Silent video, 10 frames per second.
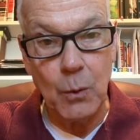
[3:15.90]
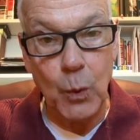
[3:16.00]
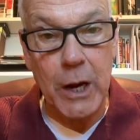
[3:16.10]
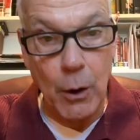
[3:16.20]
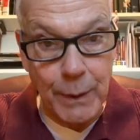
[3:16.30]

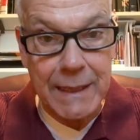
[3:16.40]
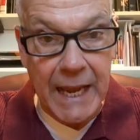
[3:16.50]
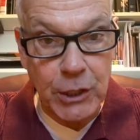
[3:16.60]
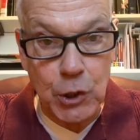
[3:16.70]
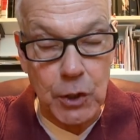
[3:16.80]
We are
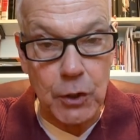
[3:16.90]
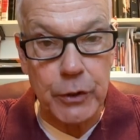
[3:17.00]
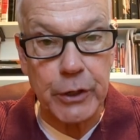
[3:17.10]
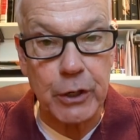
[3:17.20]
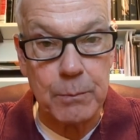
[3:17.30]

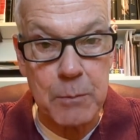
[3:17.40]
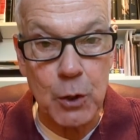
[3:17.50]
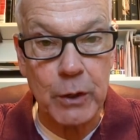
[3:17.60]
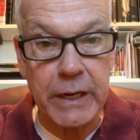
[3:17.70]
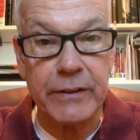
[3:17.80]
relational,
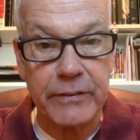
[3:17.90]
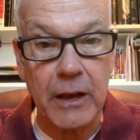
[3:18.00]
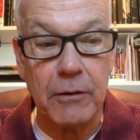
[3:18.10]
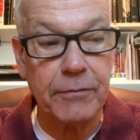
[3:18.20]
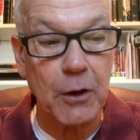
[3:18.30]
community,
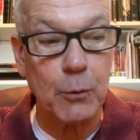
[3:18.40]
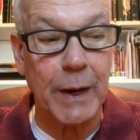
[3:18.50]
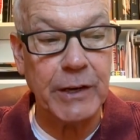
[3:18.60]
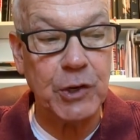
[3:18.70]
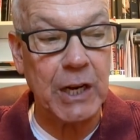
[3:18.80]

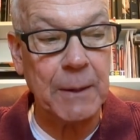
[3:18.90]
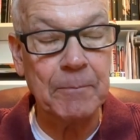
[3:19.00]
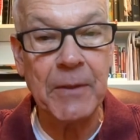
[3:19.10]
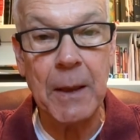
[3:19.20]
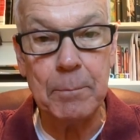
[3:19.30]
self-arranging
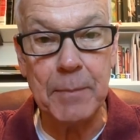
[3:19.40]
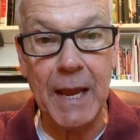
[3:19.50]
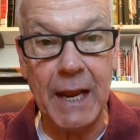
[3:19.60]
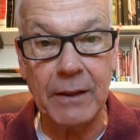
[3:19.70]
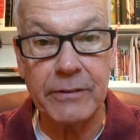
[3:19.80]

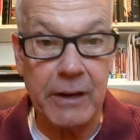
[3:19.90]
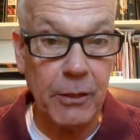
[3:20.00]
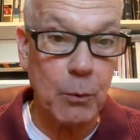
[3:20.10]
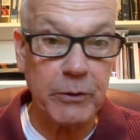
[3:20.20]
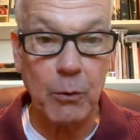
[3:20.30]
beings. In
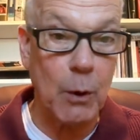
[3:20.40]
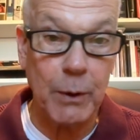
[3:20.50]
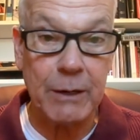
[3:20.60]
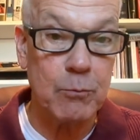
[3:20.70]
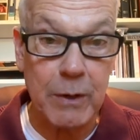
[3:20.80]
other words, we're
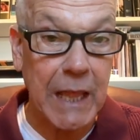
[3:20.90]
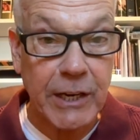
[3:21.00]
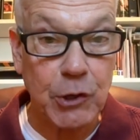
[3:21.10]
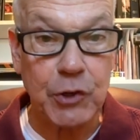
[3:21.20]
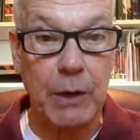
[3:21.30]
in
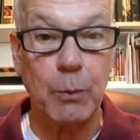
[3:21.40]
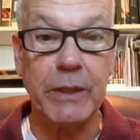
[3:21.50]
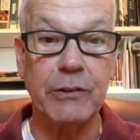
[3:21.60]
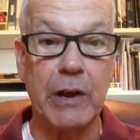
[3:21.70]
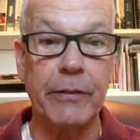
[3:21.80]
relationship
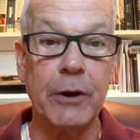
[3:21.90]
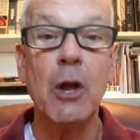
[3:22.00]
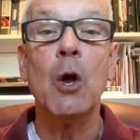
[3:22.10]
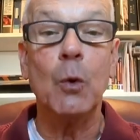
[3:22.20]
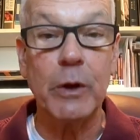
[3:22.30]
with each other,
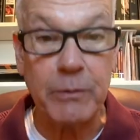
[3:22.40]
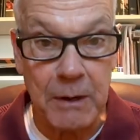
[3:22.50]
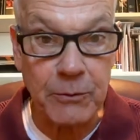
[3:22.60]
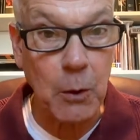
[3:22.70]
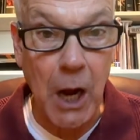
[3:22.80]
which
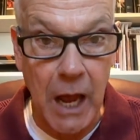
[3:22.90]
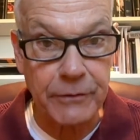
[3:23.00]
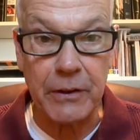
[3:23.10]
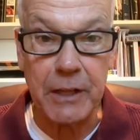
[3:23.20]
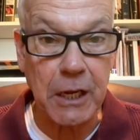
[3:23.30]
means we're
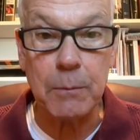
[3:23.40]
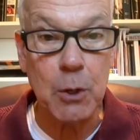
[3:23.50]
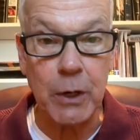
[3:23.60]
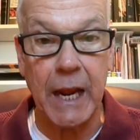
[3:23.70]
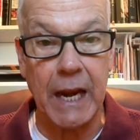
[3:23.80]
constantly
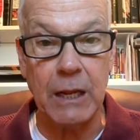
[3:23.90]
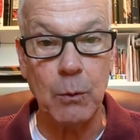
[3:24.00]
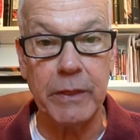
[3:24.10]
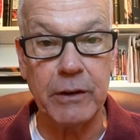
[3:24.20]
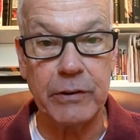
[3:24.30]
communicating
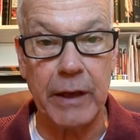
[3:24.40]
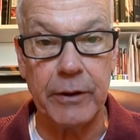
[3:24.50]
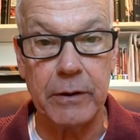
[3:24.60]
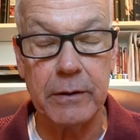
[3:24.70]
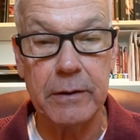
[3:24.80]
with each other.